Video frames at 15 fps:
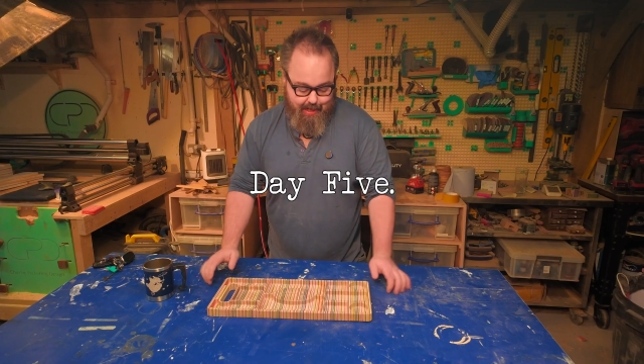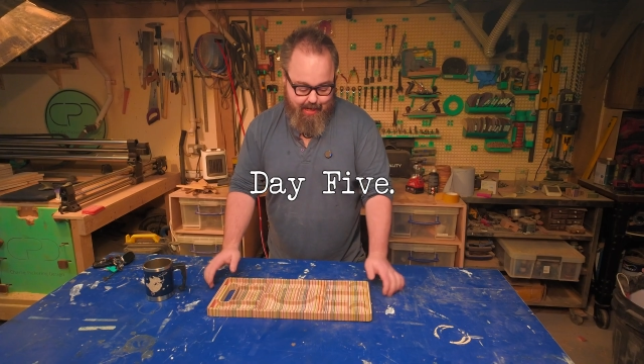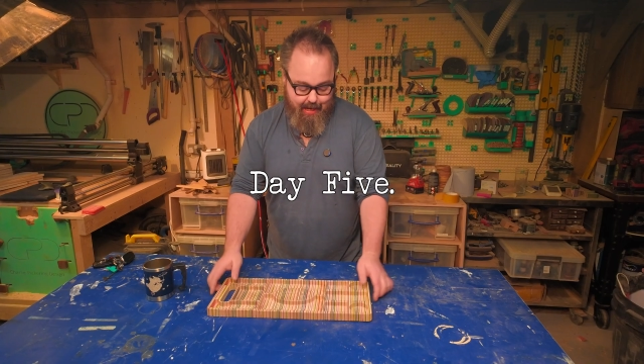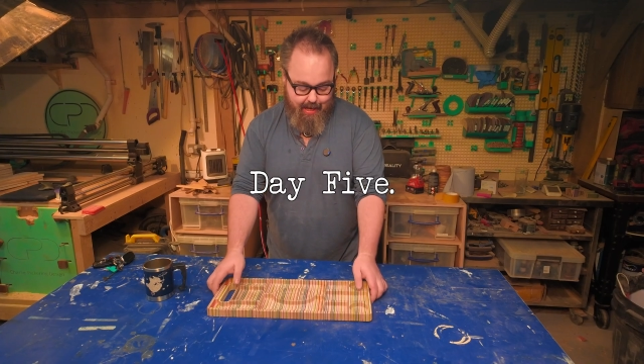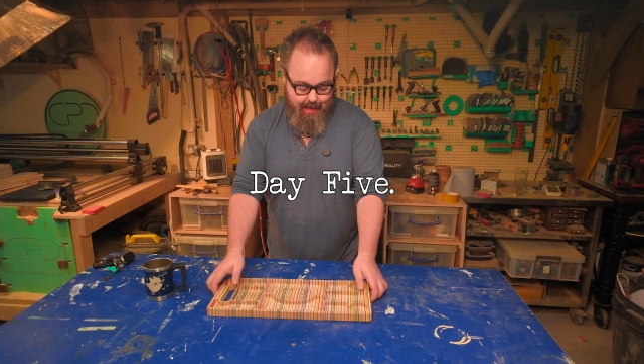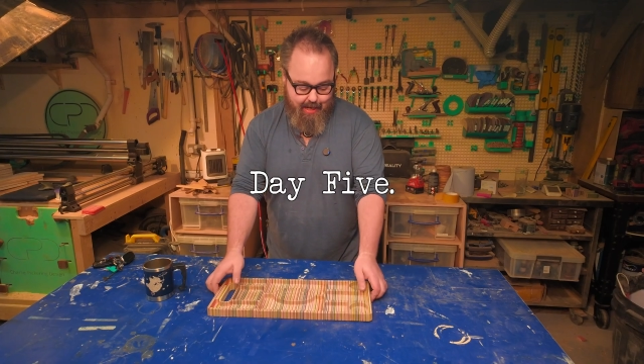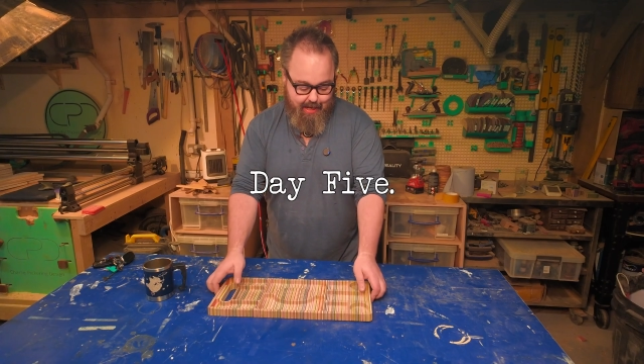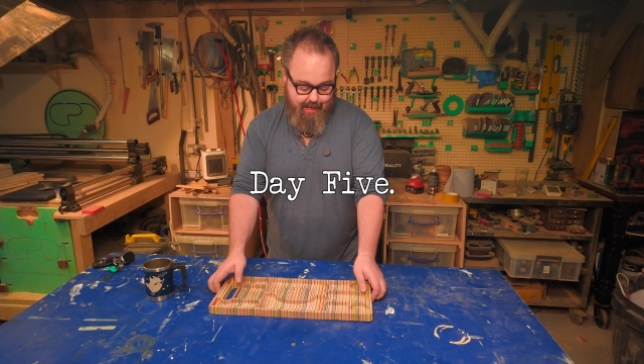
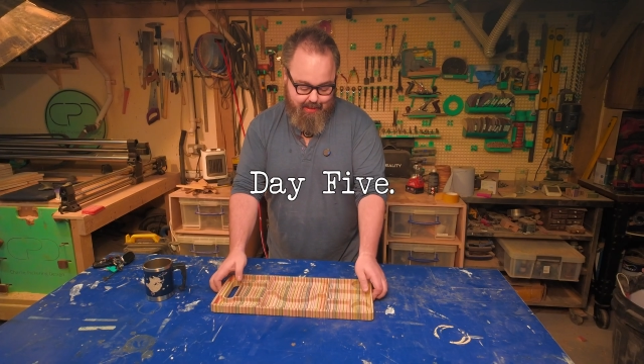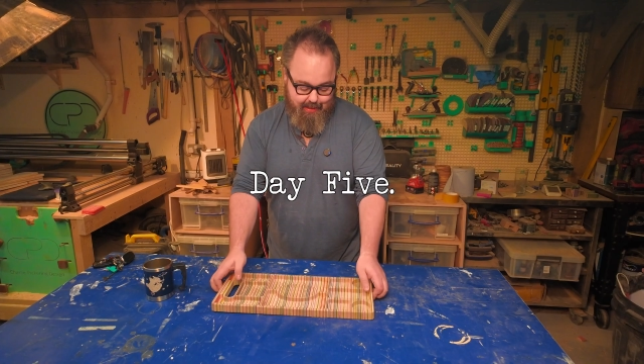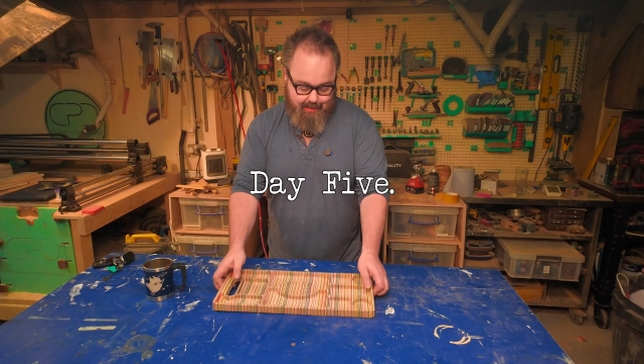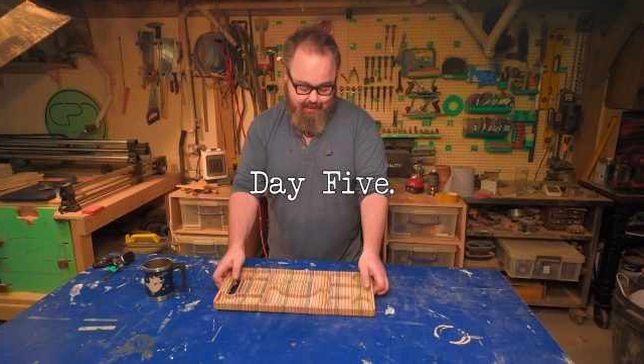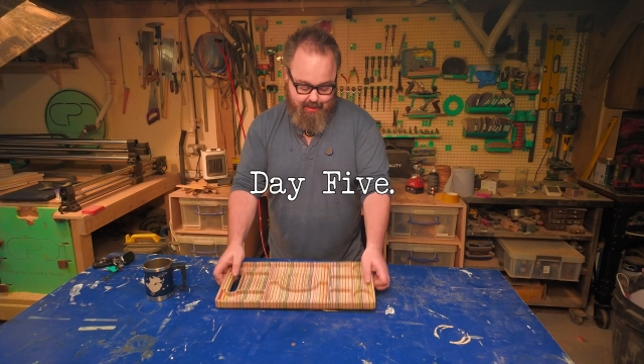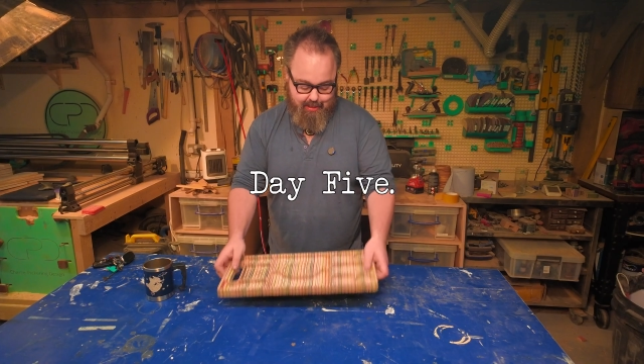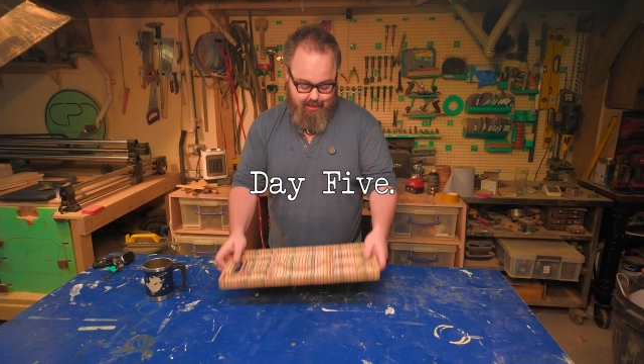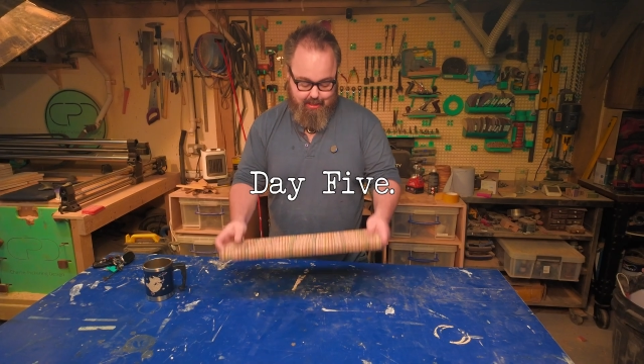
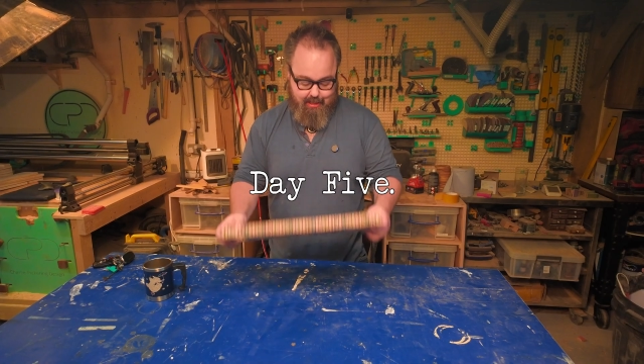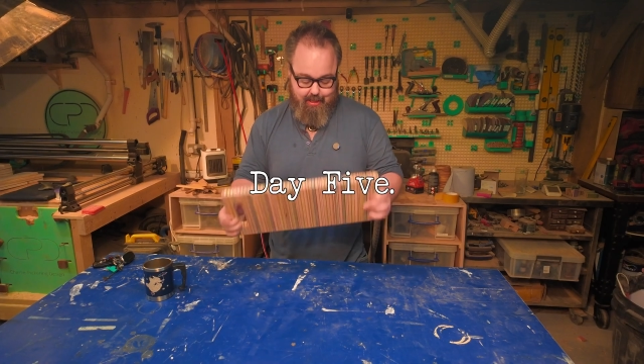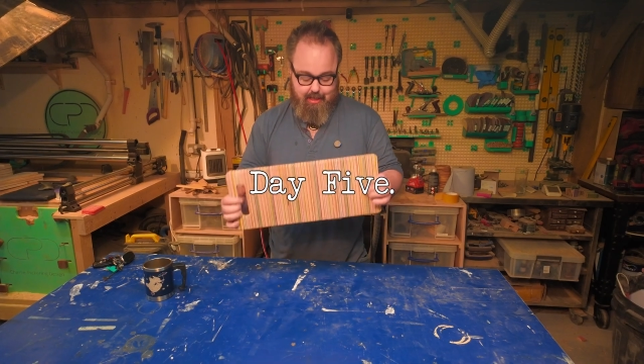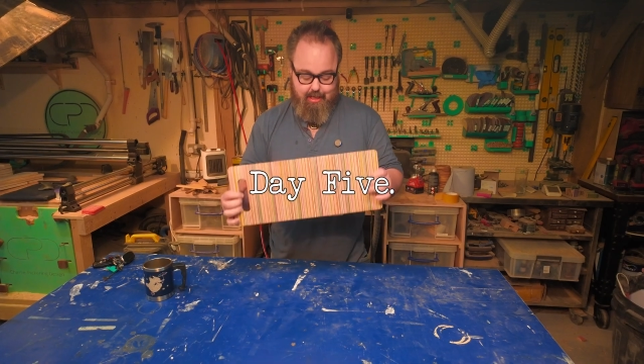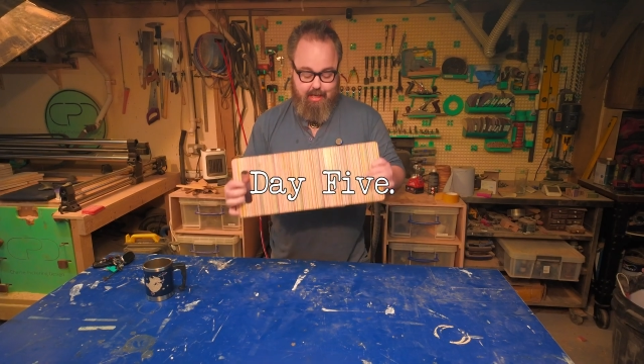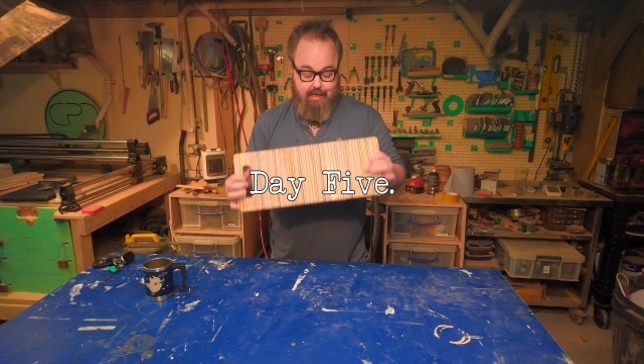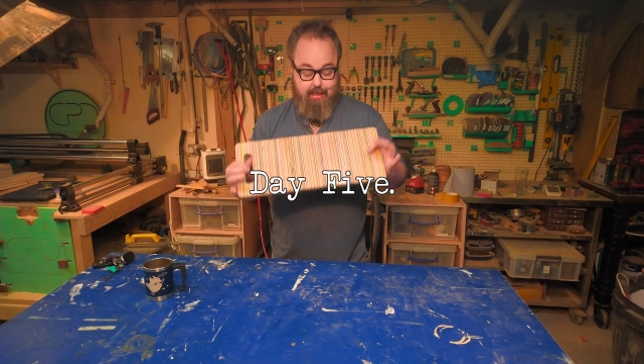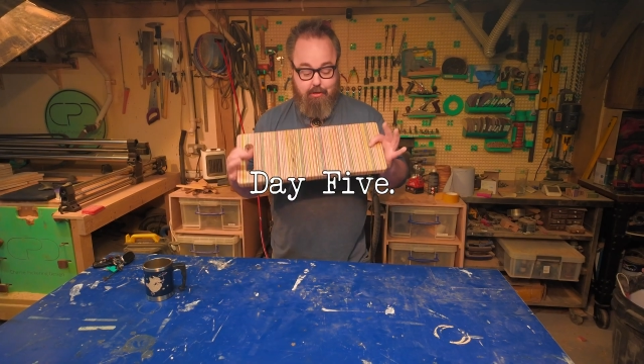and
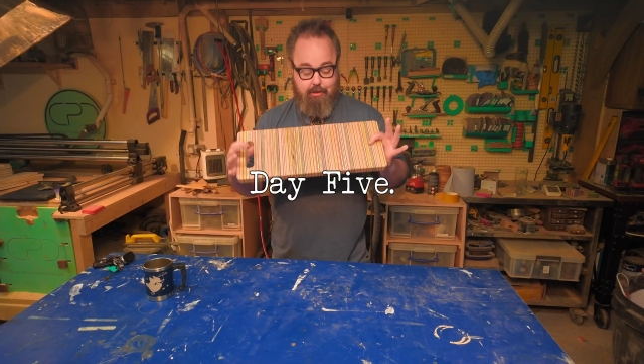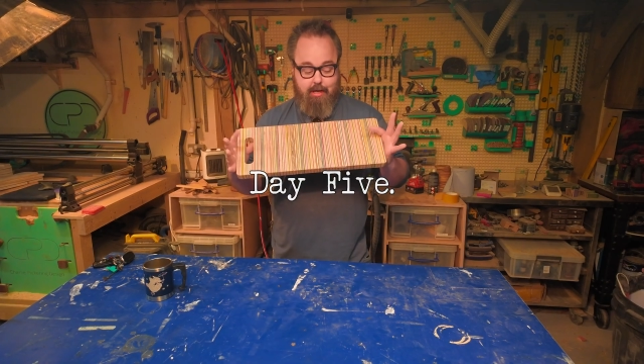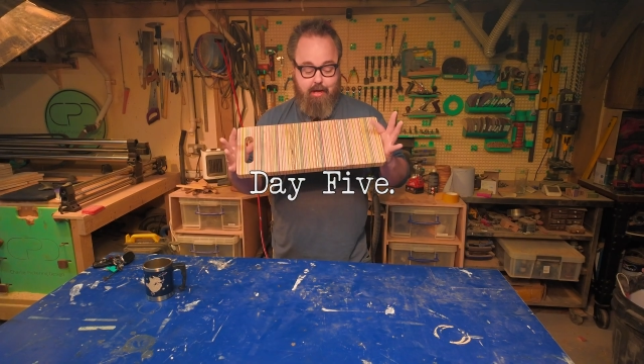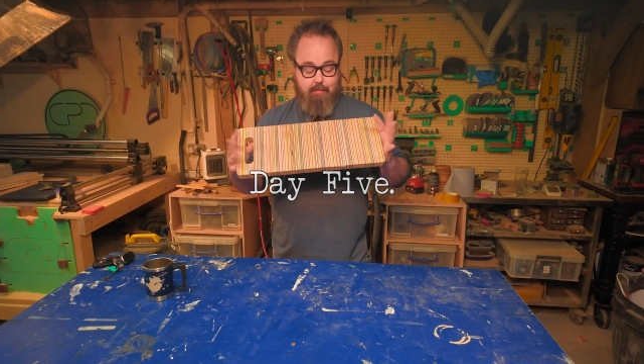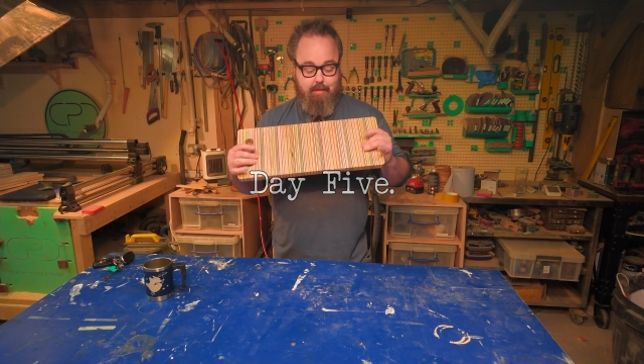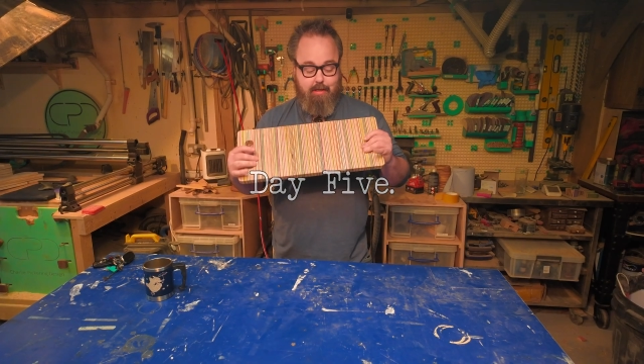it's holding up.